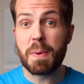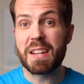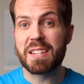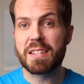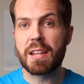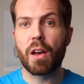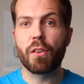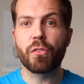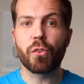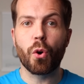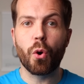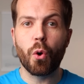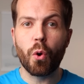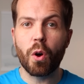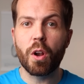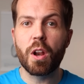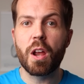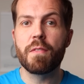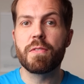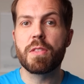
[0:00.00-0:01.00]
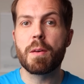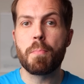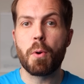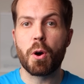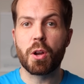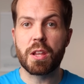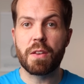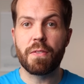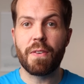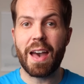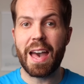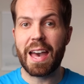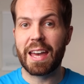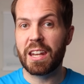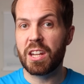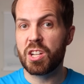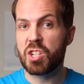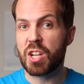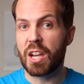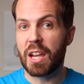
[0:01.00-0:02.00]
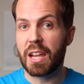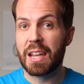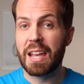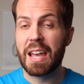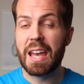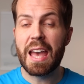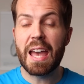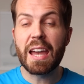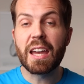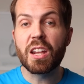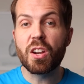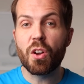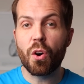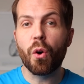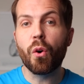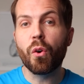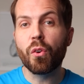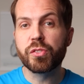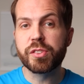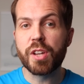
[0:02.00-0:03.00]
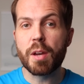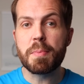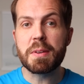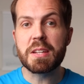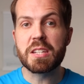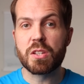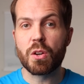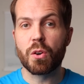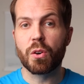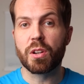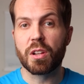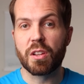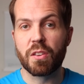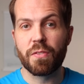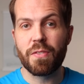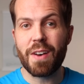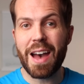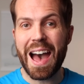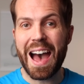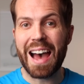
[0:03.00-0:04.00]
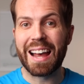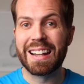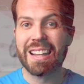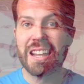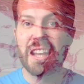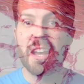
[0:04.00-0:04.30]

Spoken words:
by cells all over the body for energy. It can also be stored as fat.